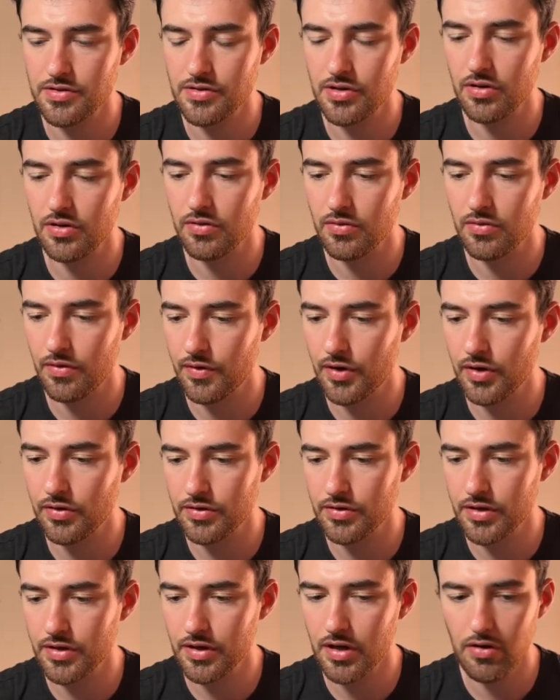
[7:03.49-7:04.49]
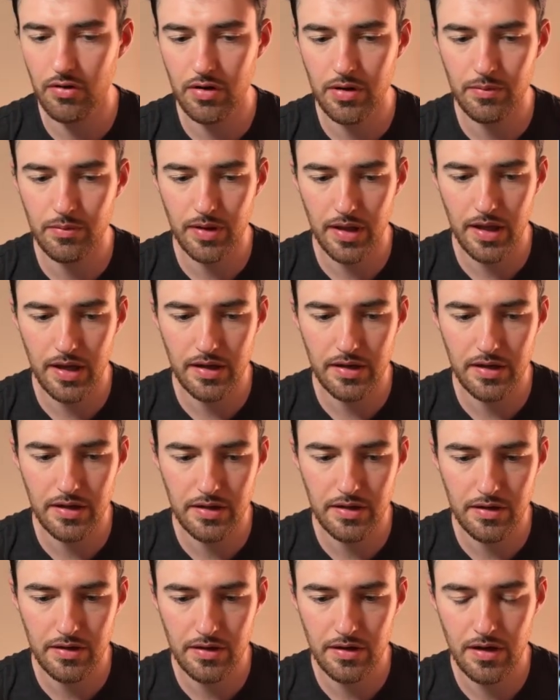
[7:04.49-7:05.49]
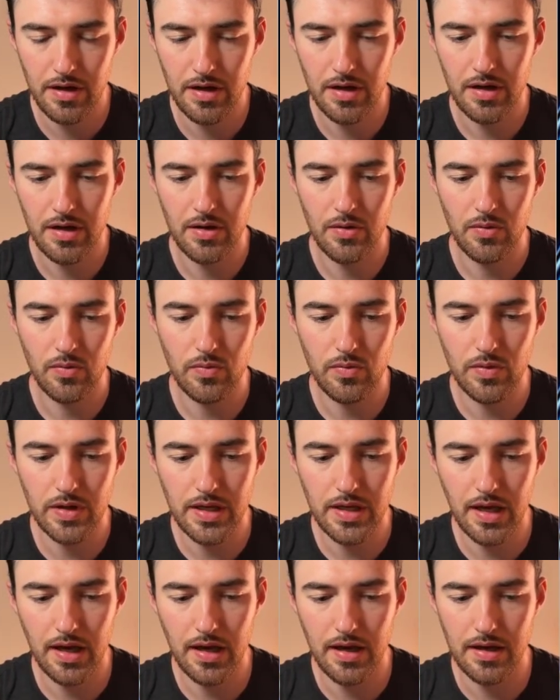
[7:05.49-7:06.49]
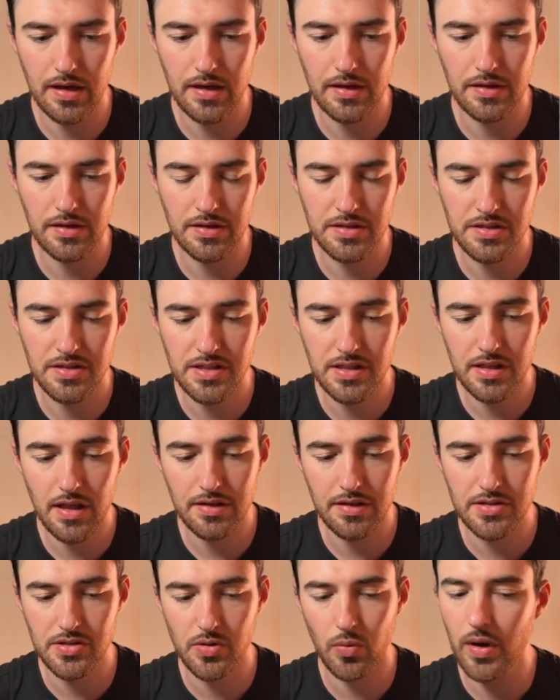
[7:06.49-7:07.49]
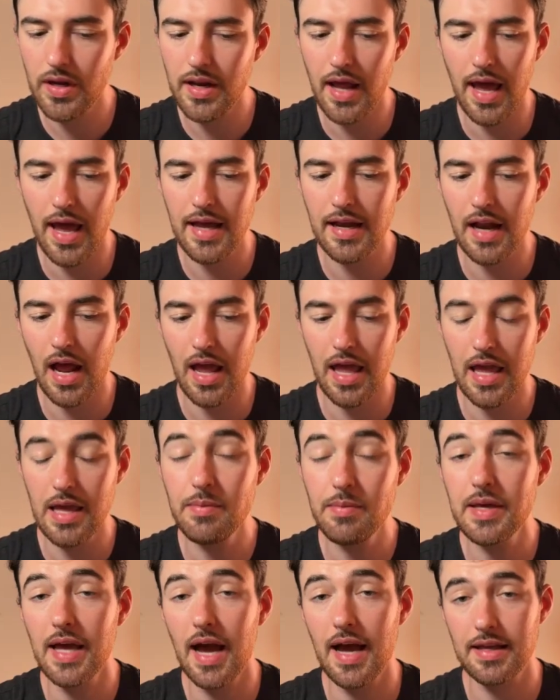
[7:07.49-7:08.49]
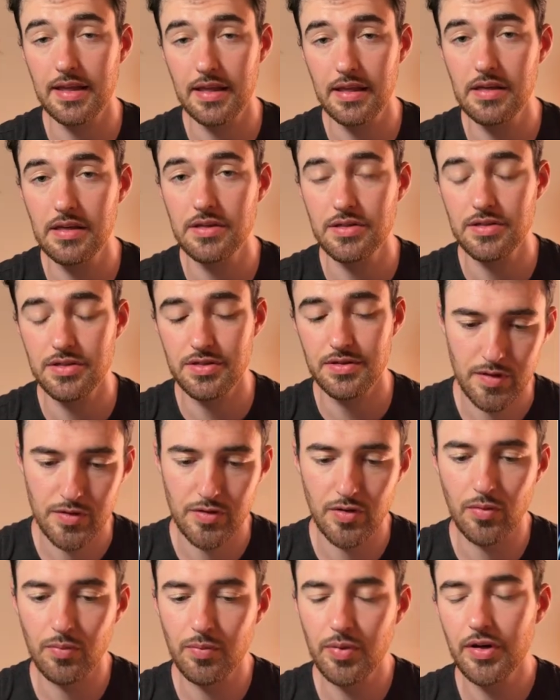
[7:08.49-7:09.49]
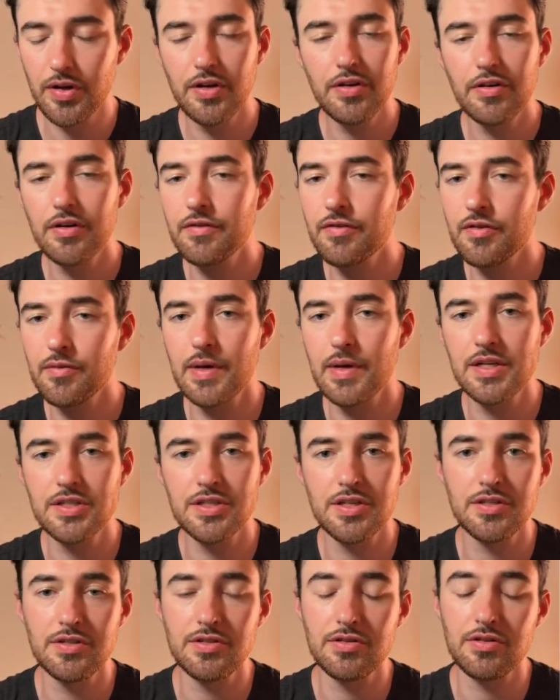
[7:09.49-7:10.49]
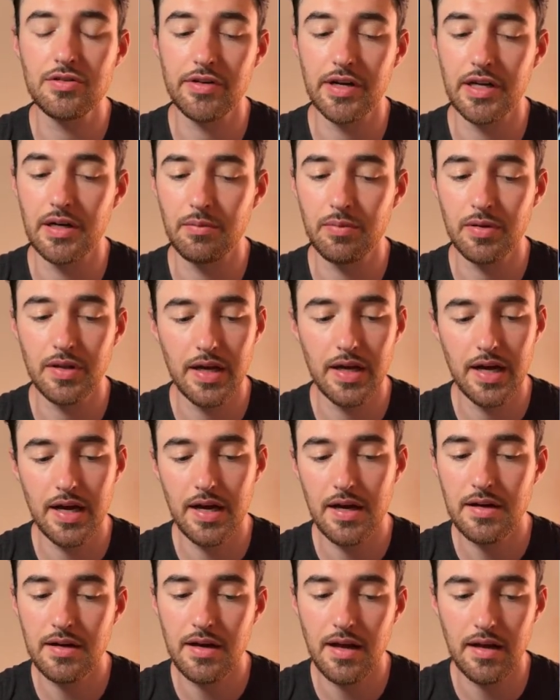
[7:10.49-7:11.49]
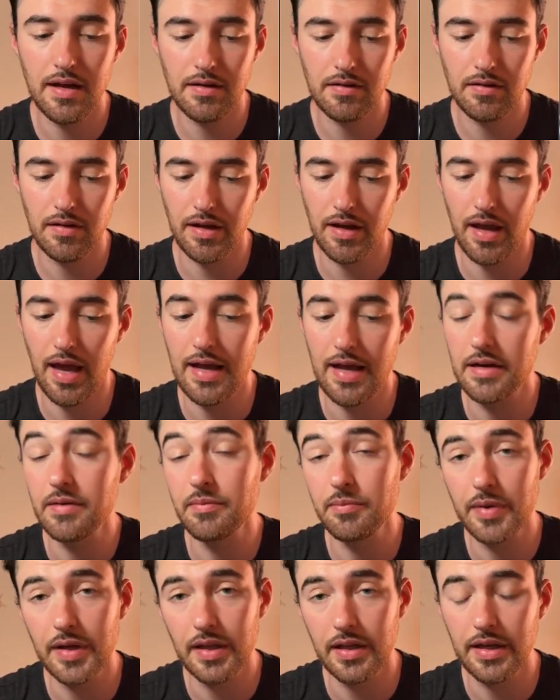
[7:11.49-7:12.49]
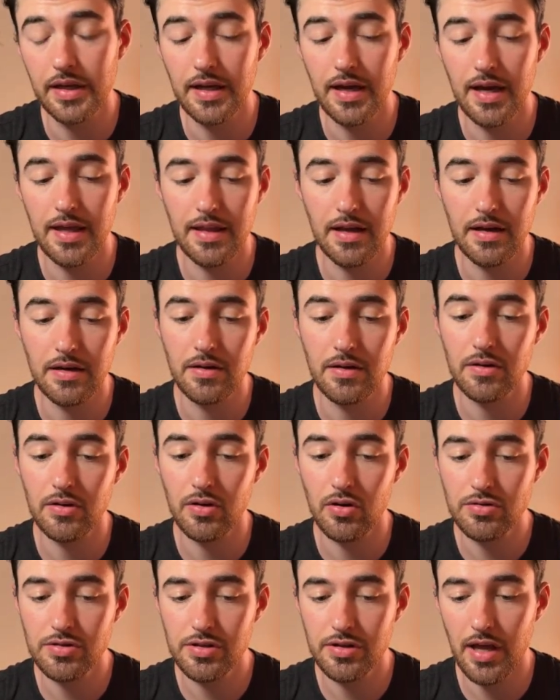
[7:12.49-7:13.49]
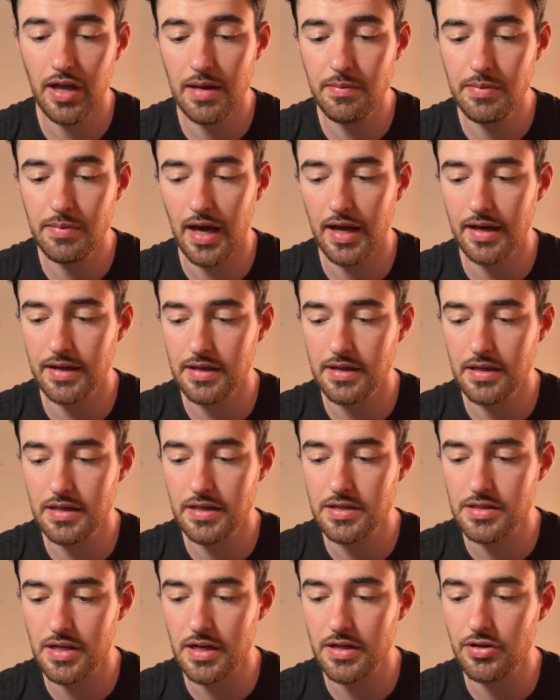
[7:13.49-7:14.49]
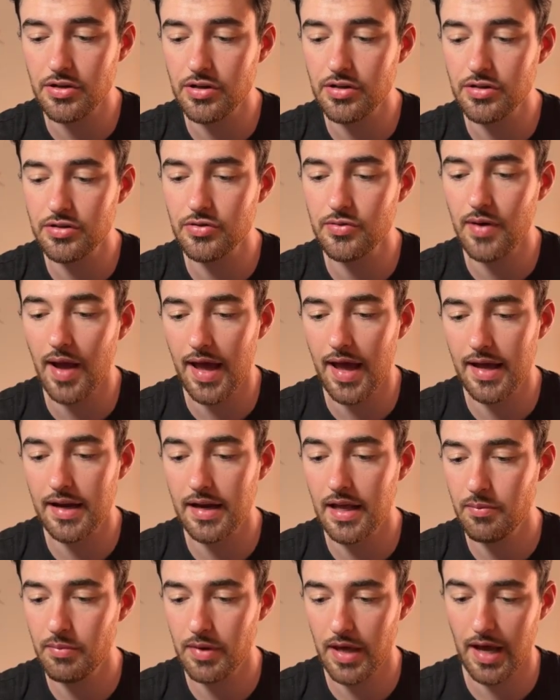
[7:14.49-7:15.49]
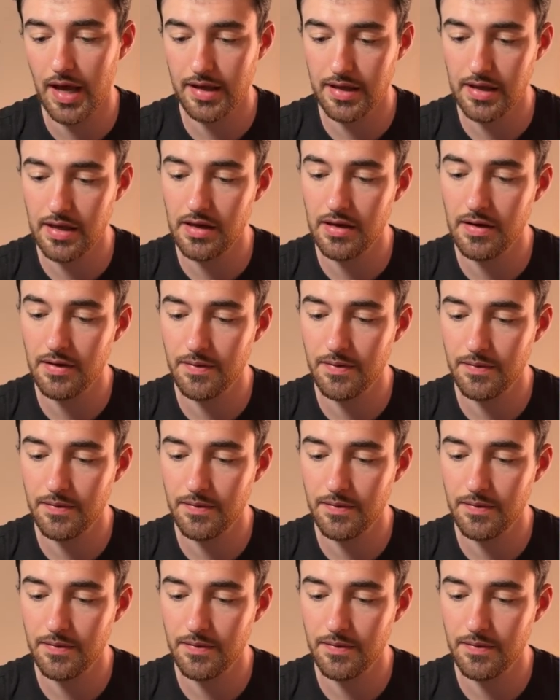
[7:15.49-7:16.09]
So if we go to the coding plan here, we can see that there's a way to add API keys. So put in your information to create a plan, like add in billing, and then go to the API keys and you can do add API key.